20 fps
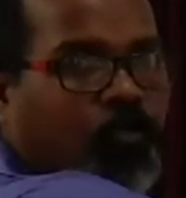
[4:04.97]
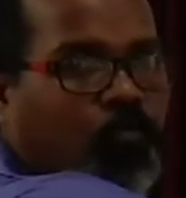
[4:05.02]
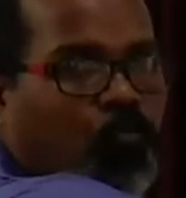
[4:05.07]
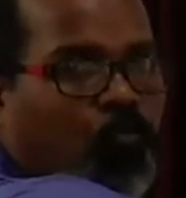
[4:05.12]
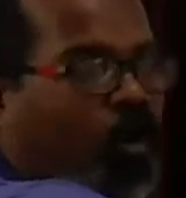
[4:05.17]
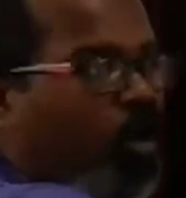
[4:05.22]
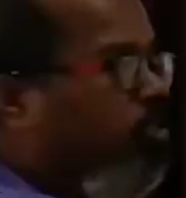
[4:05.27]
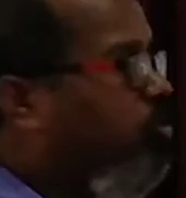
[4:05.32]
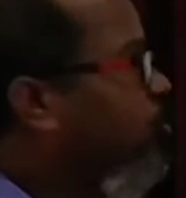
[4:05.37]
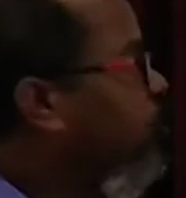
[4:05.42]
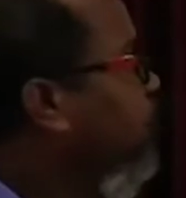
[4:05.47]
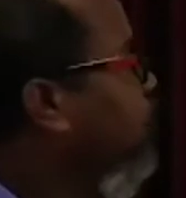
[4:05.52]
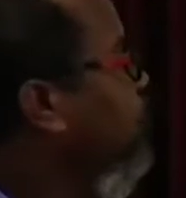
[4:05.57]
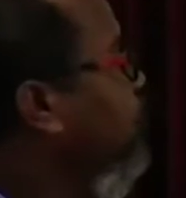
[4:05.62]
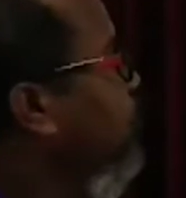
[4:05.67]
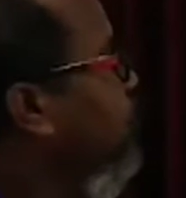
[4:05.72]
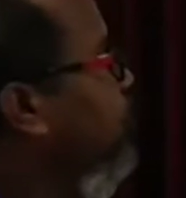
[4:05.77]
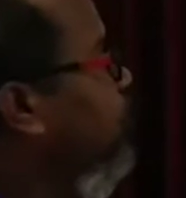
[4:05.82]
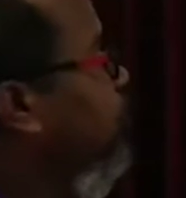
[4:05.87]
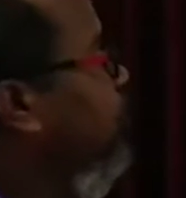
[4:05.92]

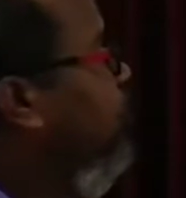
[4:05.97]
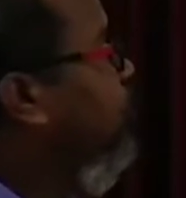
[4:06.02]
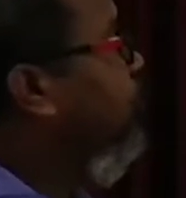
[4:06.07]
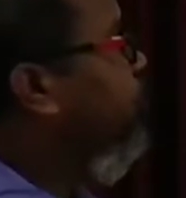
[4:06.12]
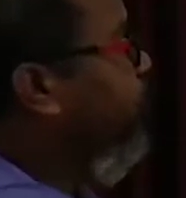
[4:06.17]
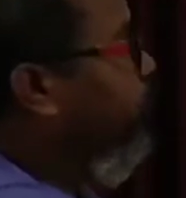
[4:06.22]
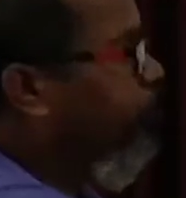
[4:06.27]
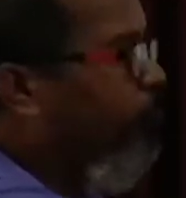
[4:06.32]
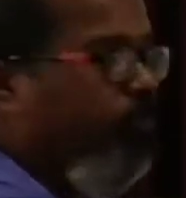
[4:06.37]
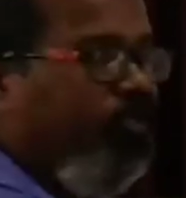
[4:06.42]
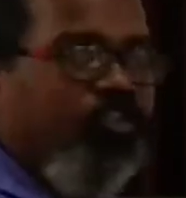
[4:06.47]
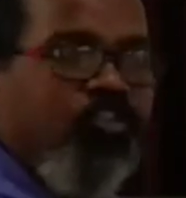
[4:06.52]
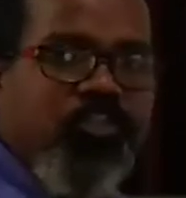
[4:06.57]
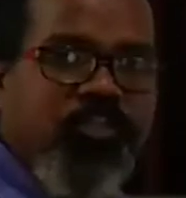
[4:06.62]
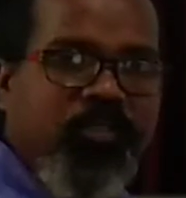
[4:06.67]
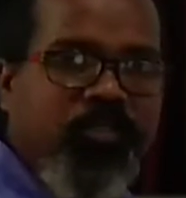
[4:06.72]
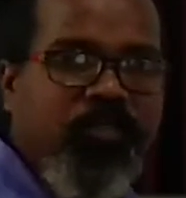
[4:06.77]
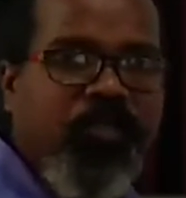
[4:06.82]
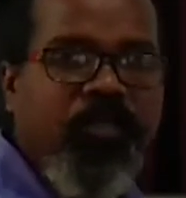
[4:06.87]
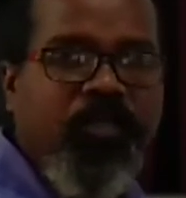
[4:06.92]
water,
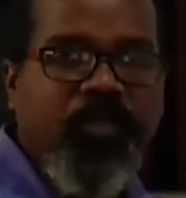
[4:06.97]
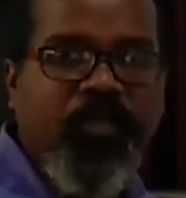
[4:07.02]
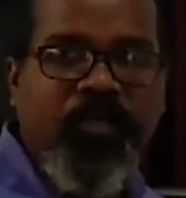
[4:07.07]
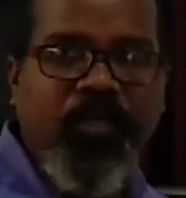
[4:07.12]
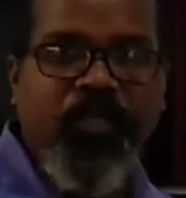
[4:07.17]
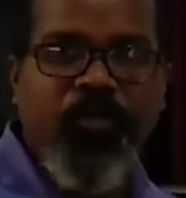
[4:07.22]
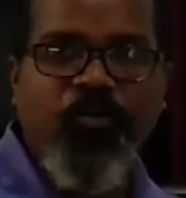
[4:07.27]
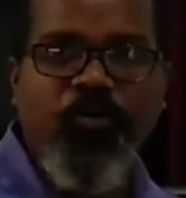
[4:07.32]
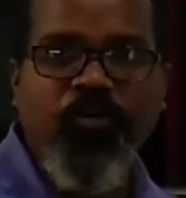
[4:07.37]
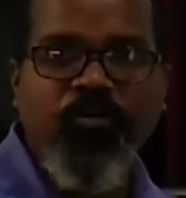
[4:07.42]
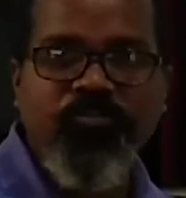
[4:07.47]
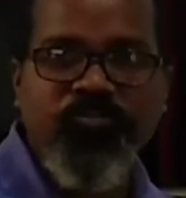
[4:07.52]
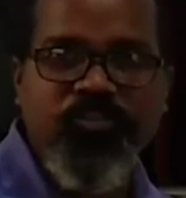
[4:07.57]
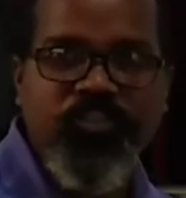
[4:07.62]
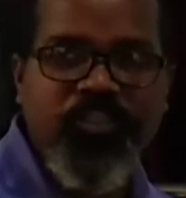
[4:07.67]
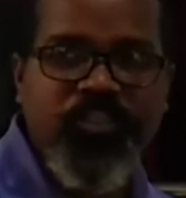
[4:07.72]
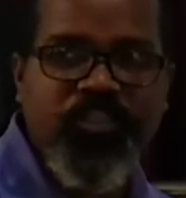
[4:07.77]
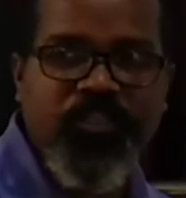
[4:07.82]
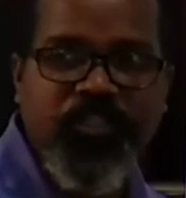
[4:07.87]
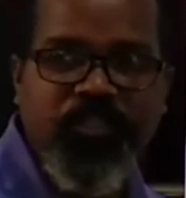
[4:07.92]
temperature and
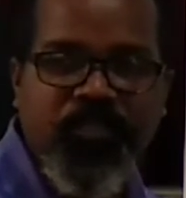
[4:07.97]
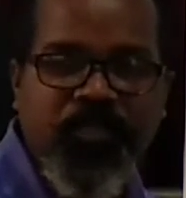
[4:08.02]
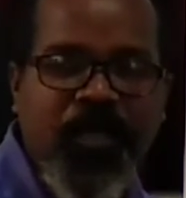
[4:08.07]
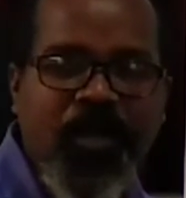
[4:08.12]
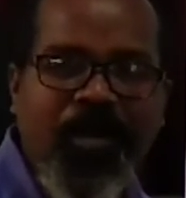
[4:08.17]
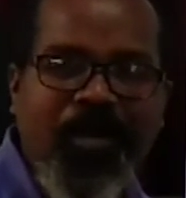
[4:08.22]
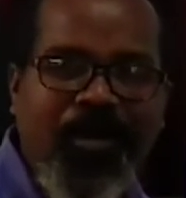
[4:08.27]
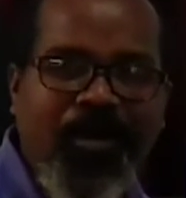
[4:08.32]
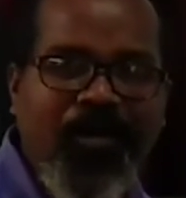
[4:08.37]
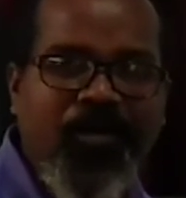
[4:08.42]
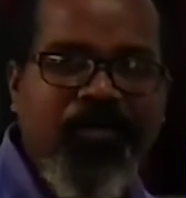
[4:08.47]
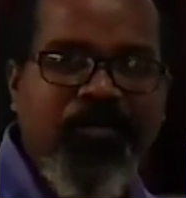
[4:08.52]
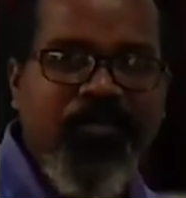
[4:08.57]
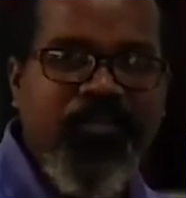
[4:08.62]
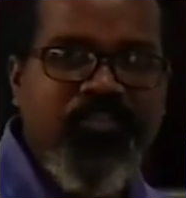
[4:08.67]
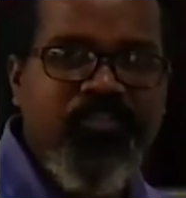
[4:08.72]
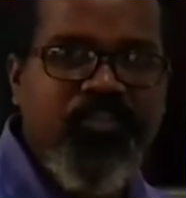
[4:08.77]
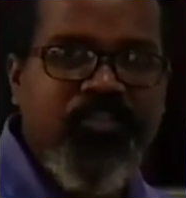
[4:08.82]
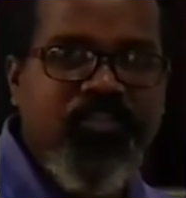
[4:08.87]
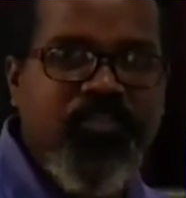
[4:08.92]
oxygen are
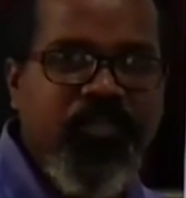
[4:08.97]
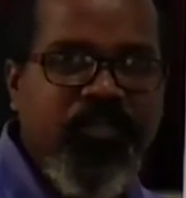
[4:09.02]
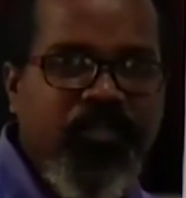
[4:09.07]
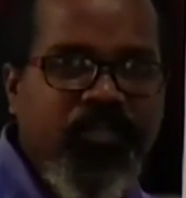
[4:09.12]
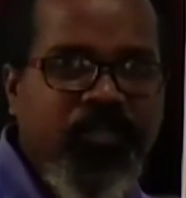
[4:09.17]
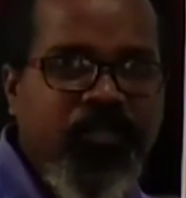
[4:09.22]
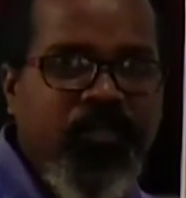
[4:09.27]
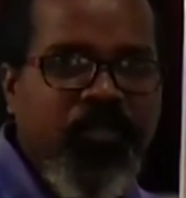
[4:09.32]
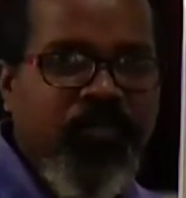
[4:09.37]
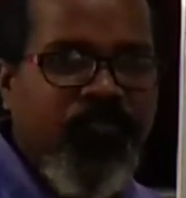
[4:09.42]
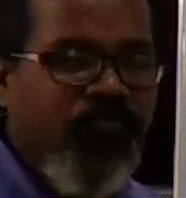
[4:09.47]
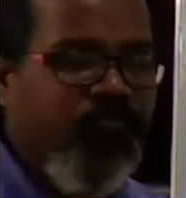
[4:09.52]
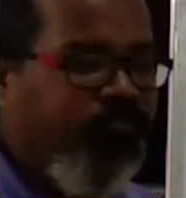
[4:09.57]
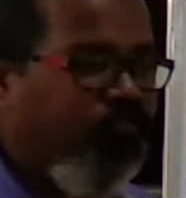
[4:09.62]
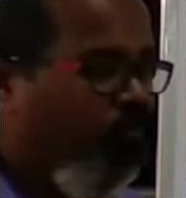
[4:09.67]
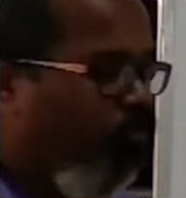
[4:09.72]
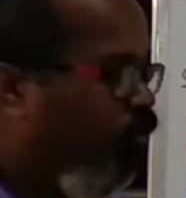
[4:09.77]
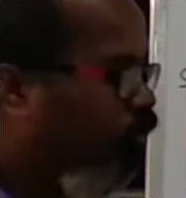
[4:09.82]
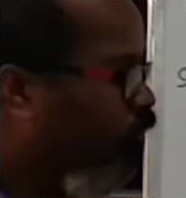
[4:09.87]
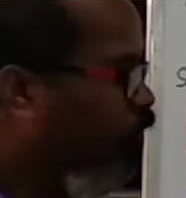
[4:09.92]
necessary
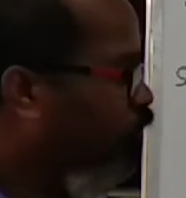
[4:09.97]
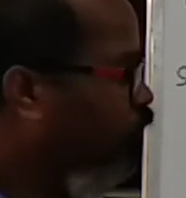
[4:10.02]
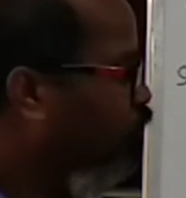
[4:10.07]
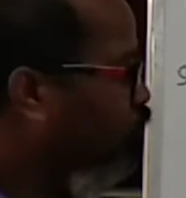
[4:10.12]
for